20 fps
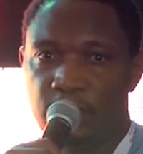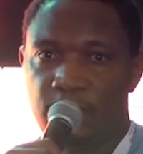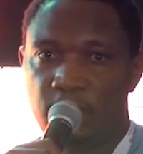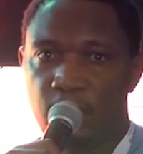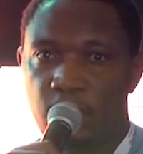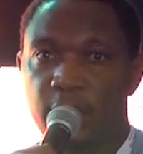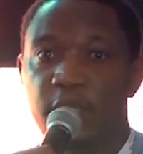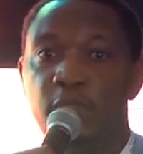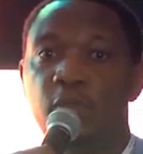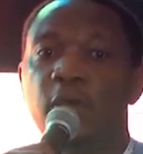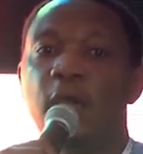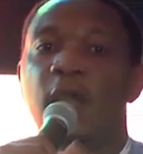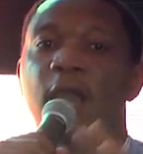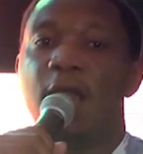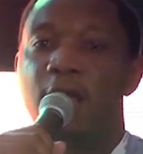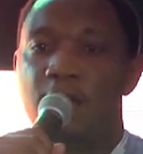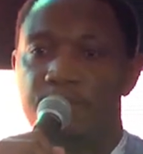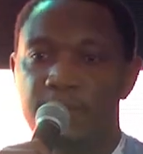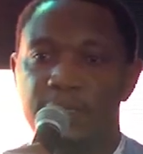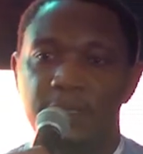When your
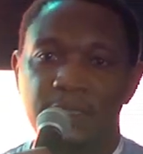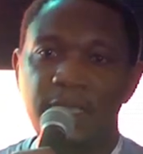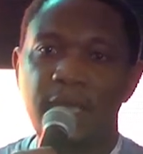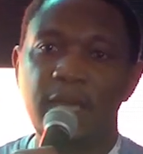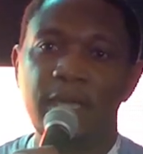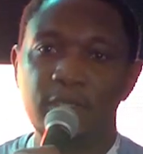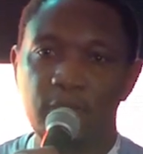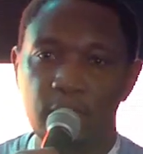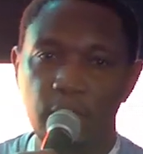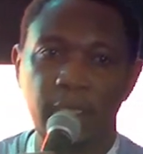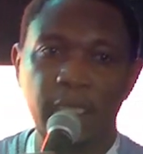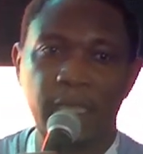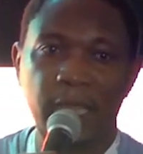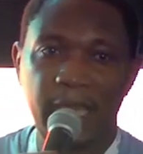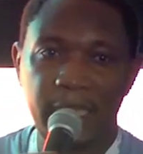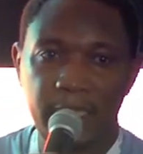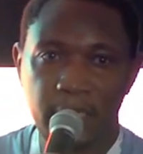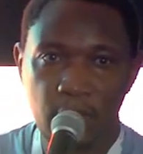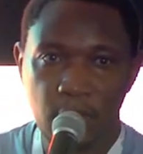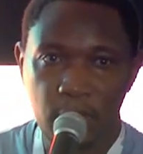app is actually
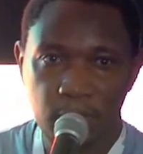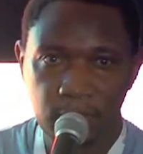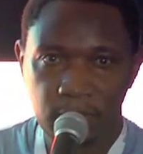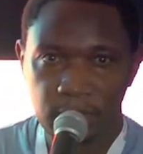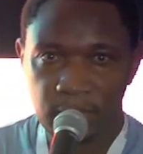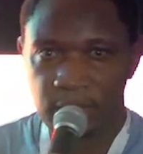idle,